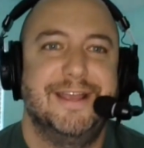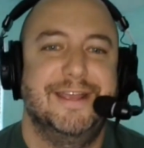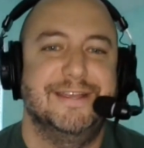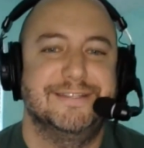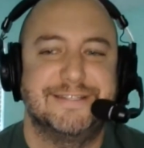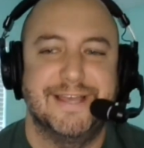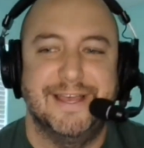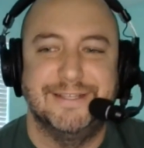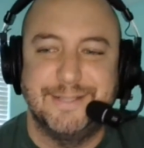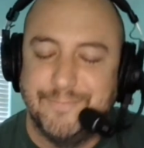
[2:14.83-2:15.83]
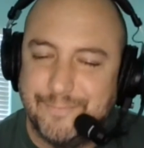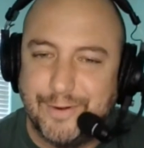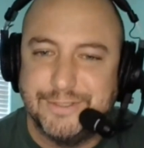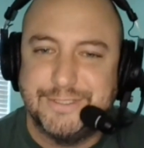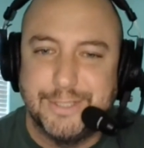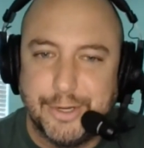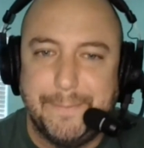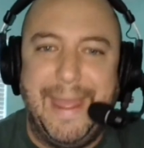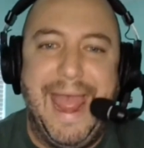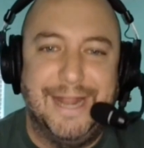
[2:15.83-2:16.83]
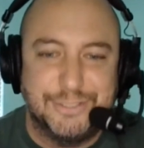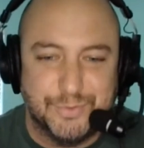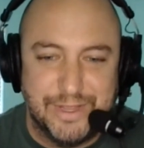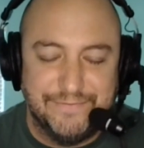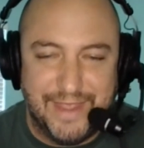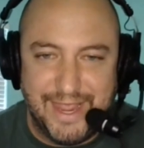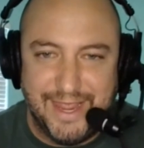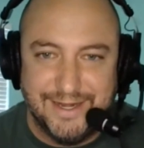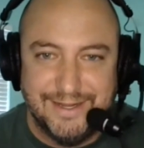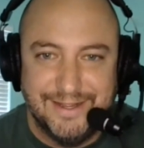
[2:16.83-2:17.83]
is it's the first little patch we've hit.